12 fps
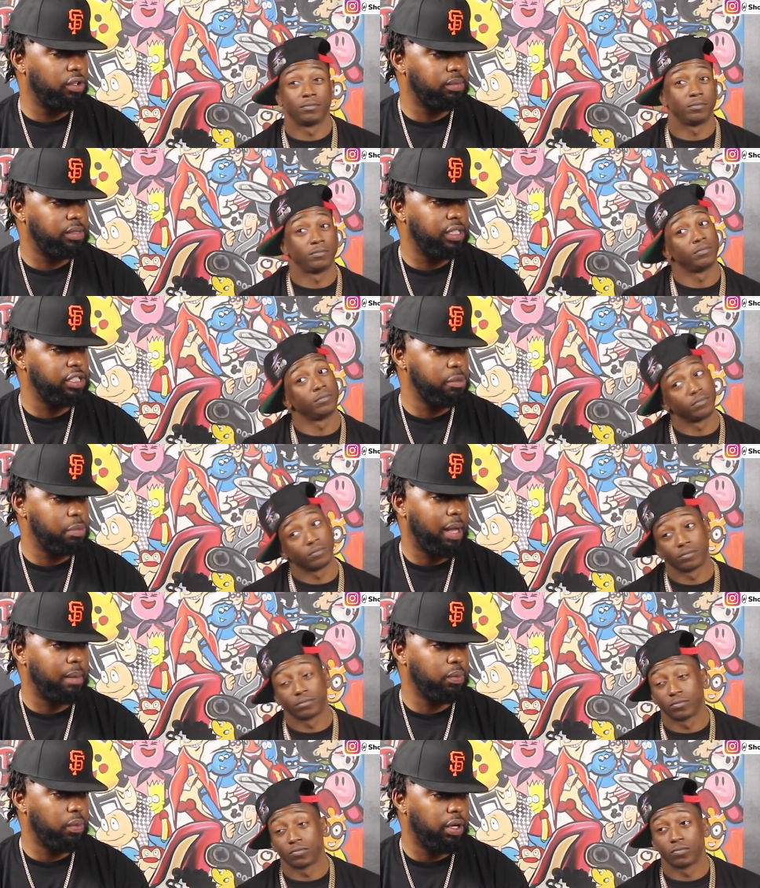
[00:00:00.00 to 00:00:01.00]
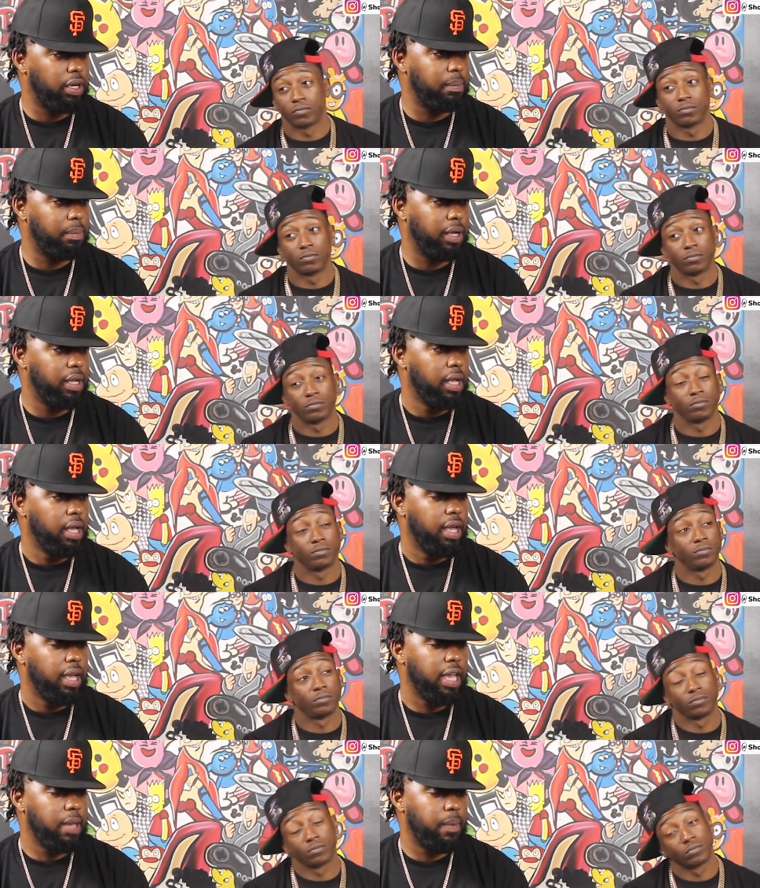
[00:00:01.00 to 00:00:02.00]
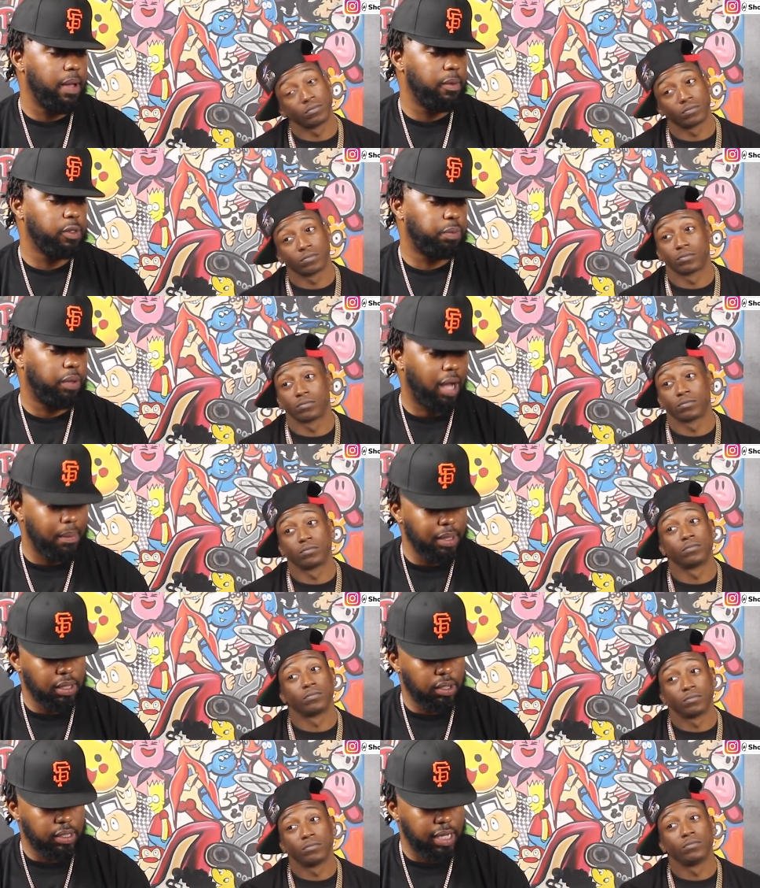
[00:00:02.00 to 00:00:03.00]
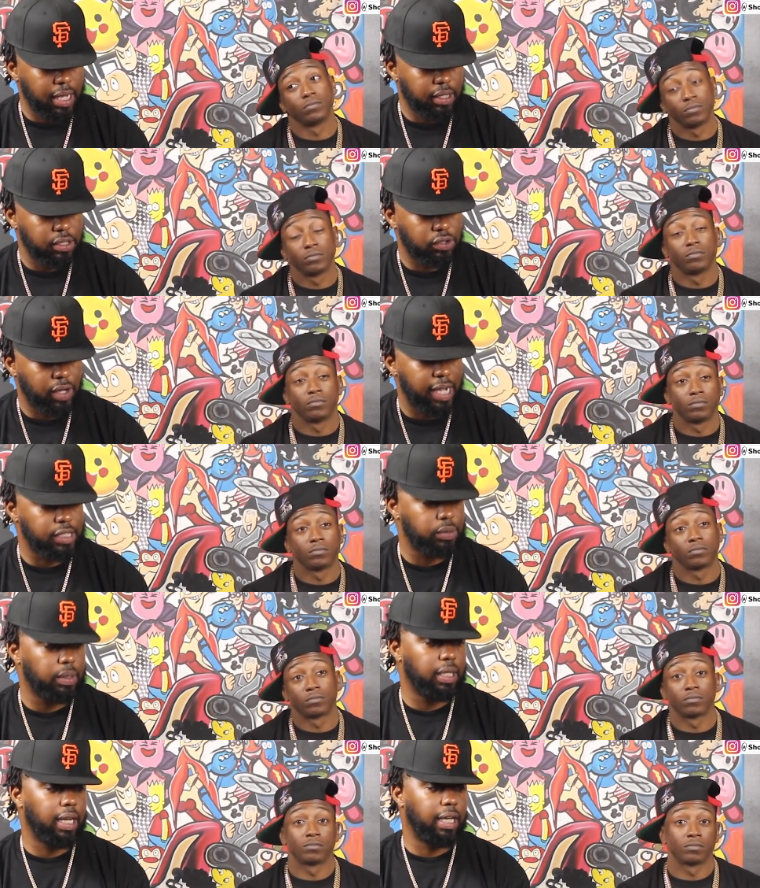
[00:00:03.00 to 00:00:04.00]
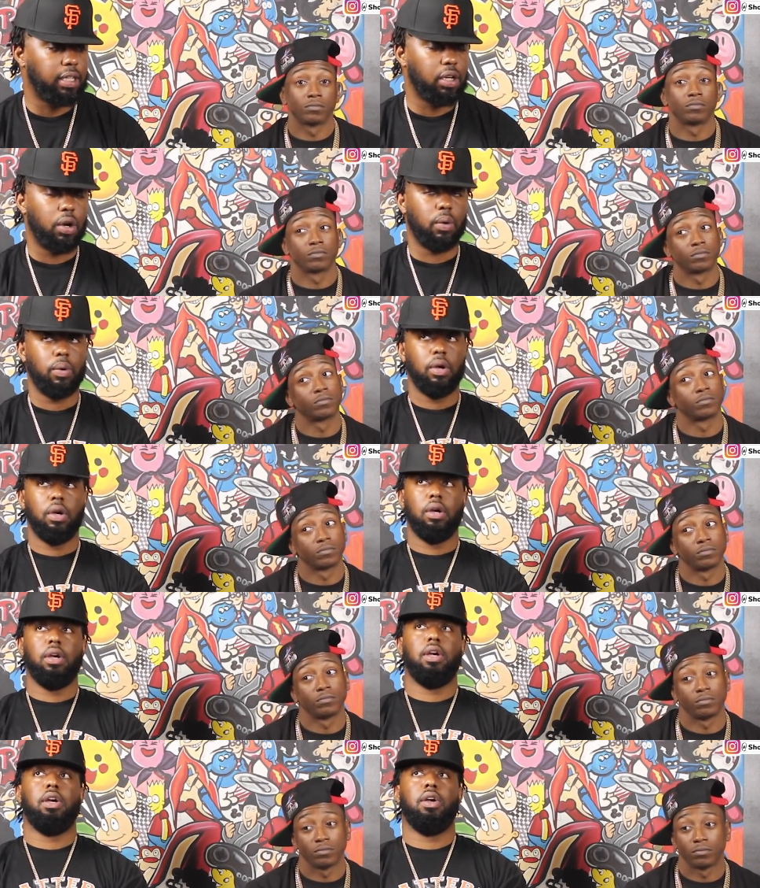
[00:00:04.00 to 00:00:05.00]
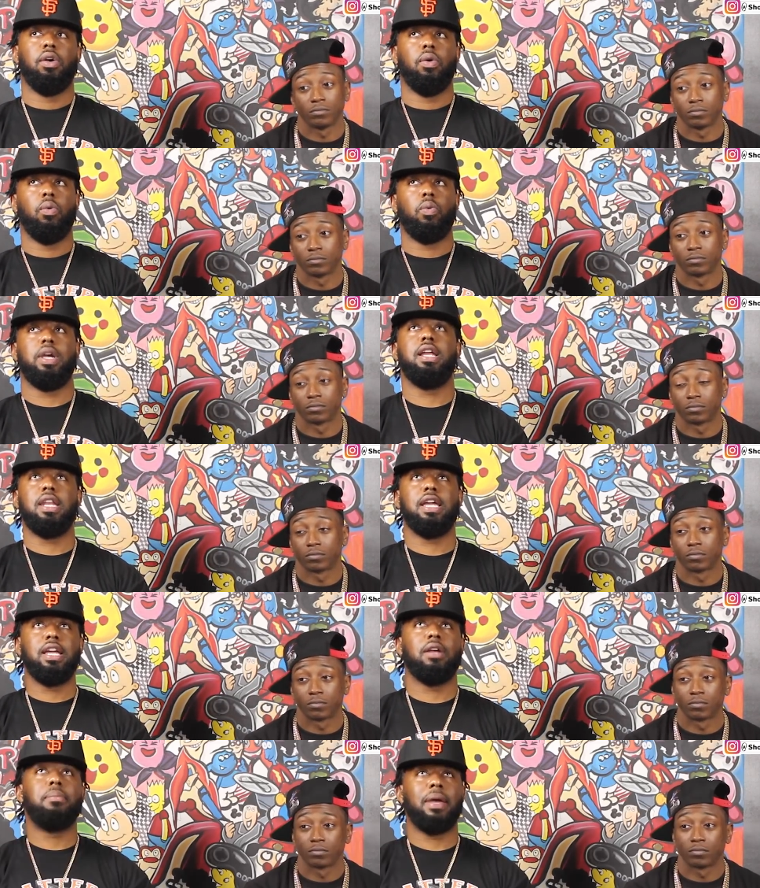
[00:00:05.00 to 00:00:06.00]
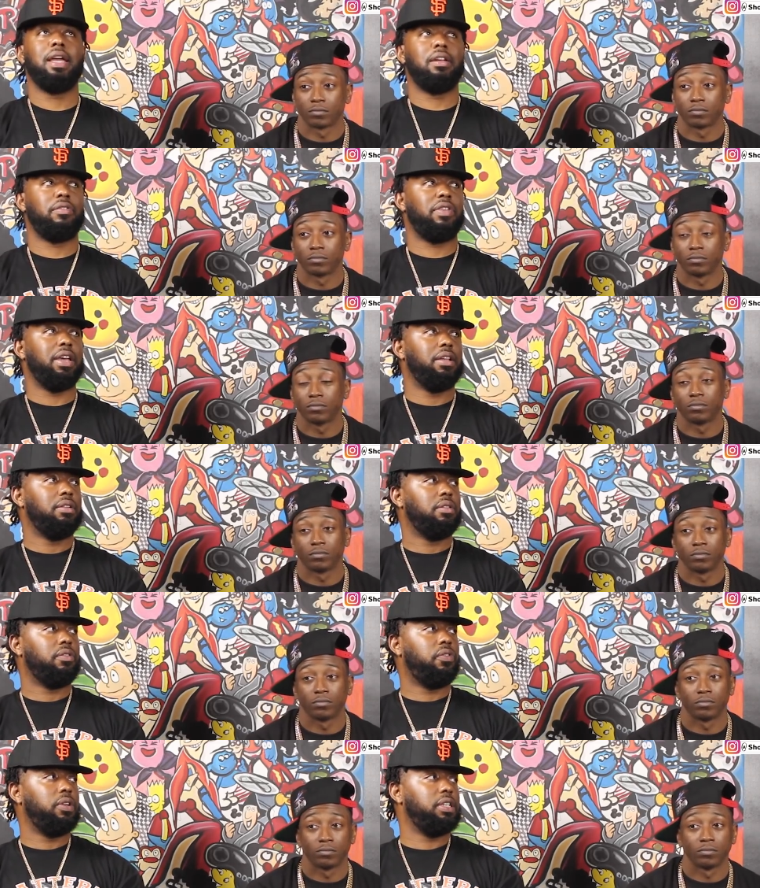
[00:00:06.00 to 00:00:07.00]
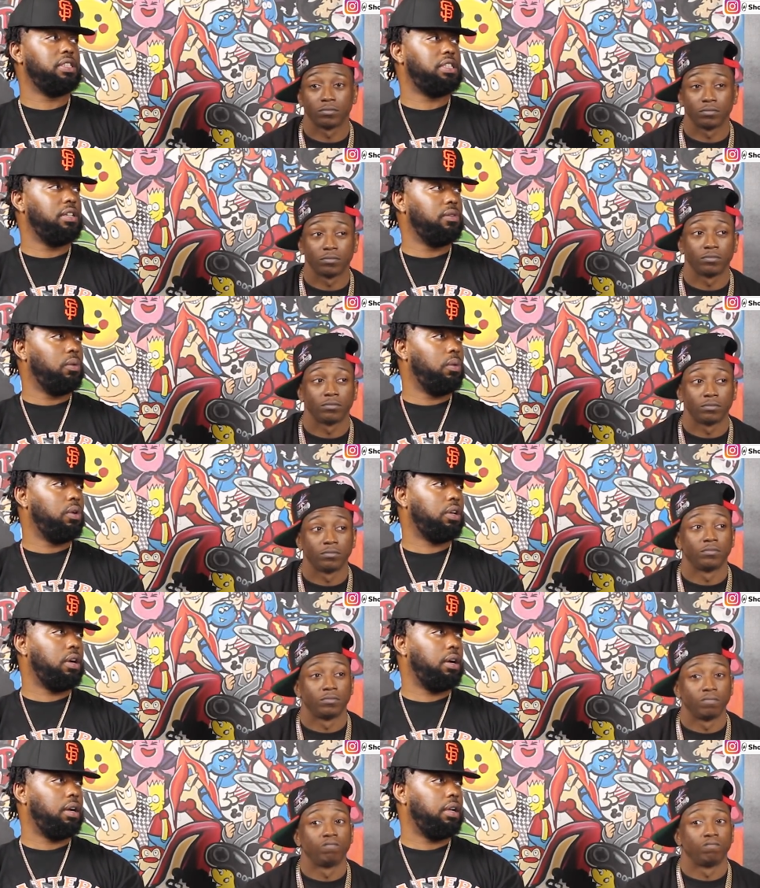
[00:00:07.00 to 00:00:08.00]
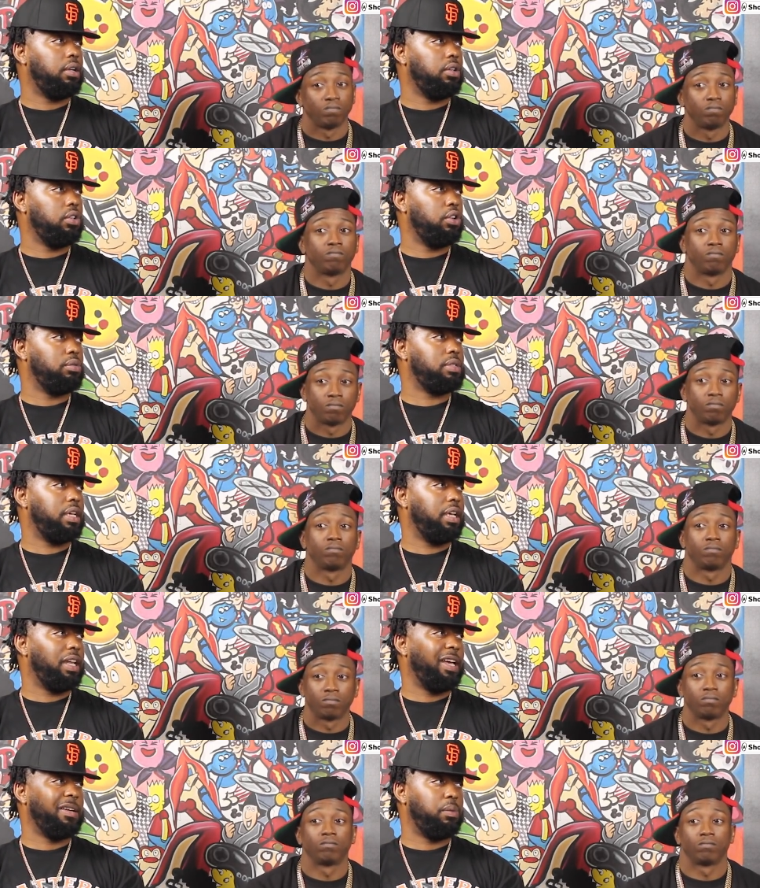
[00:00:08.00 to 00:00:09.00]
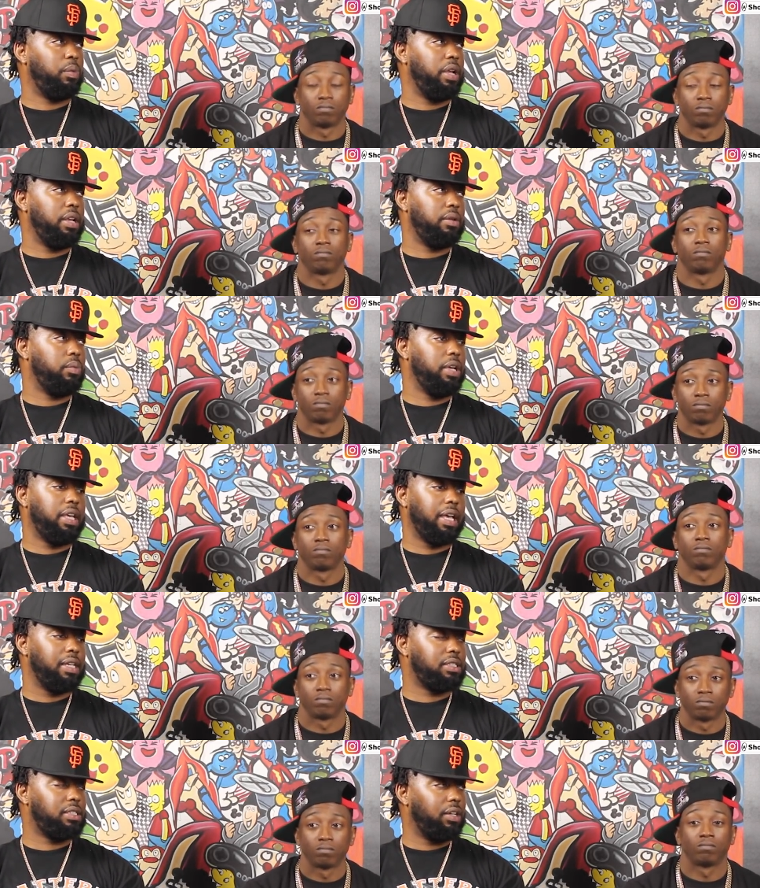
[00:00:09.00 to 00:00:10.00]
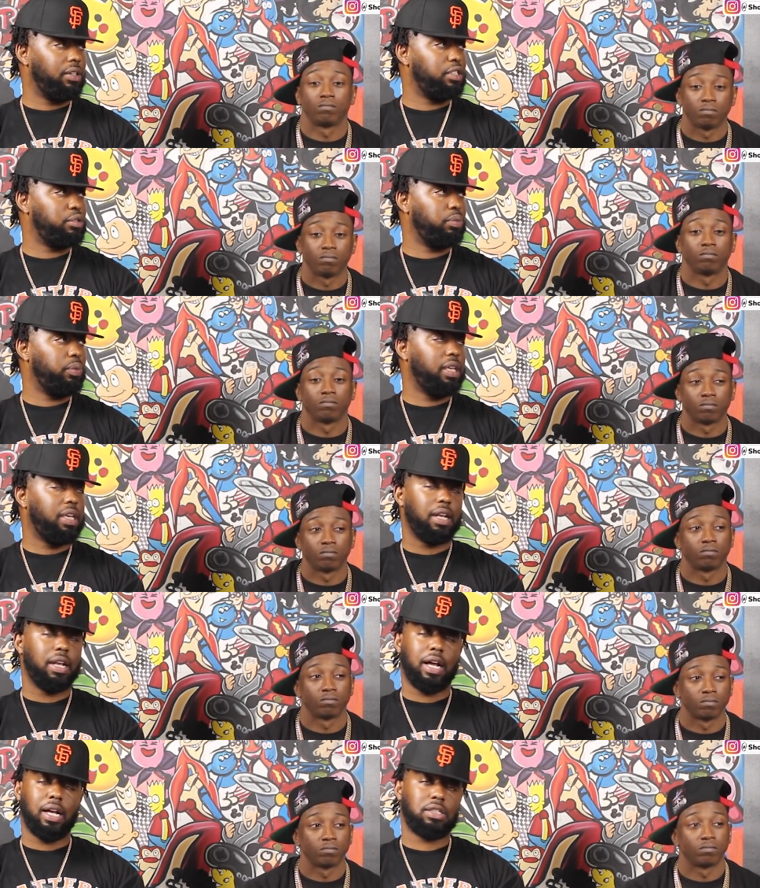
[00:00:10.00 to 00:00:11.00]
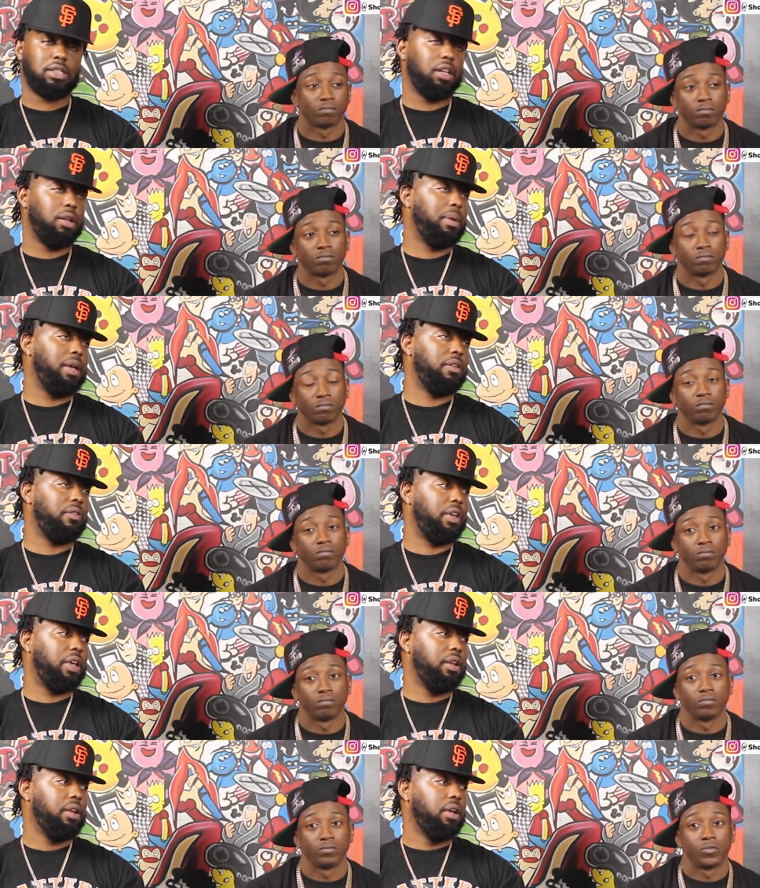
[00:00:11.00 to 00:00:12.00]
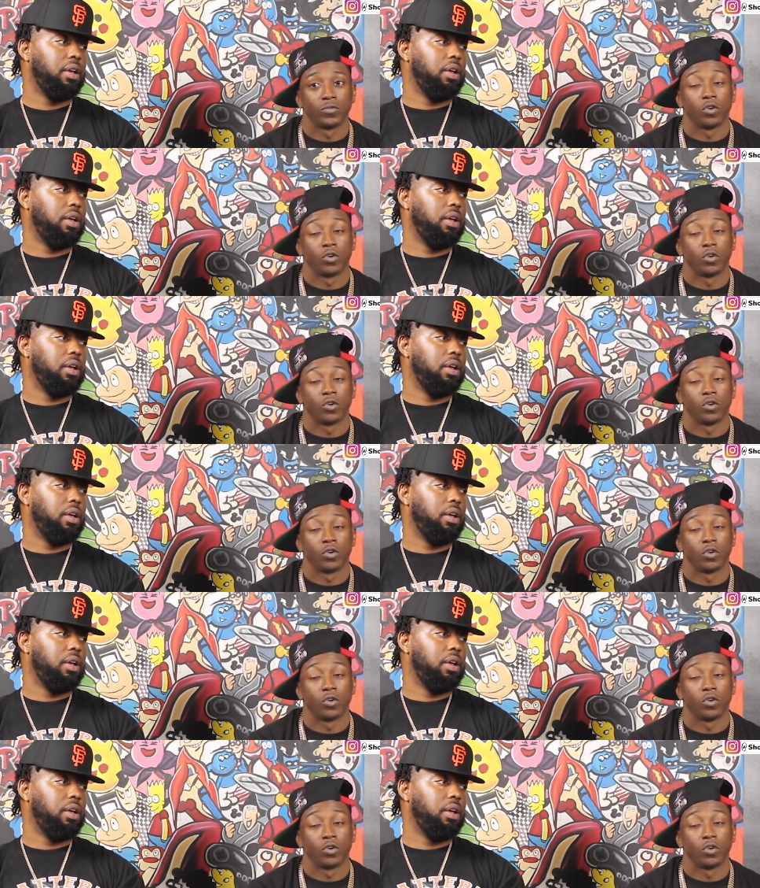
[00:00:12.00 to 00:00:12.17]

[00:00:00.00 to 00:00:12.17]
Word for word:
Speaker 1: know what I'm saying? She probably wanted it, but he it was probably looked at contractually like yo, we need a main event for this Civil War card. You know what I'm saying? Like we we can't sell this. We cannot sell the main event